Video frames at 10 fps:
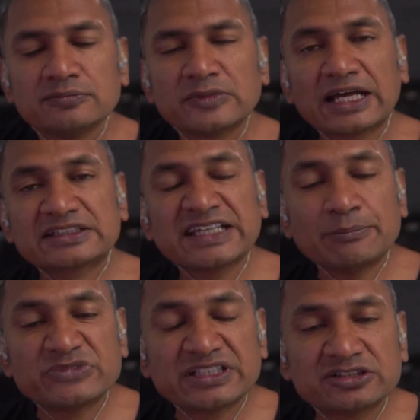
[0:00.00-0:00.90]

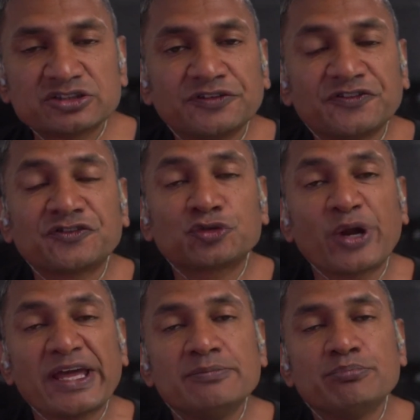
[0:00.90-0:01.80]
attempted to
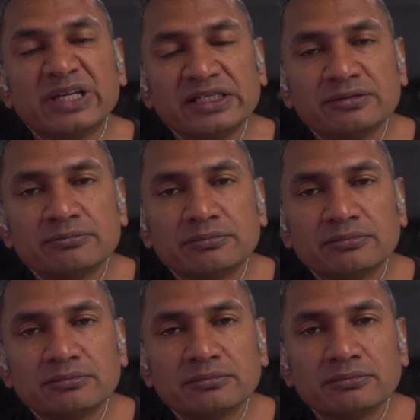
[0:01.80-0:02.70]
frame me
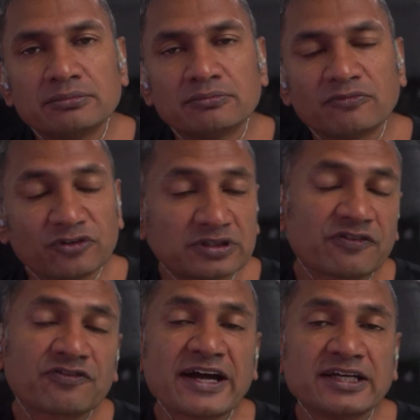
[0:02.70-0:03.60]
for the
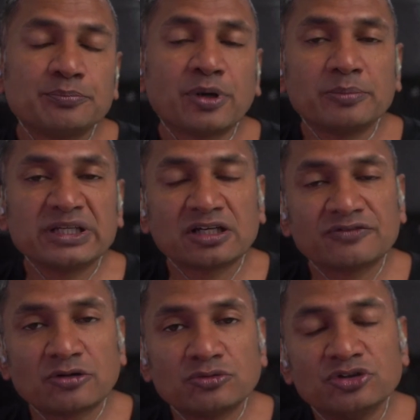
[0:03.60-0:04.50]
firebombing of
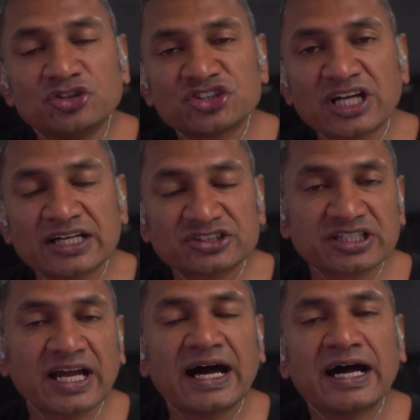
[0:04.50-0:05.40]
AROOJ Shah's
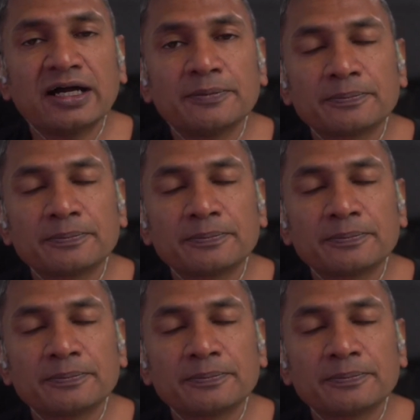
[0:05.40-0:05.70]
car.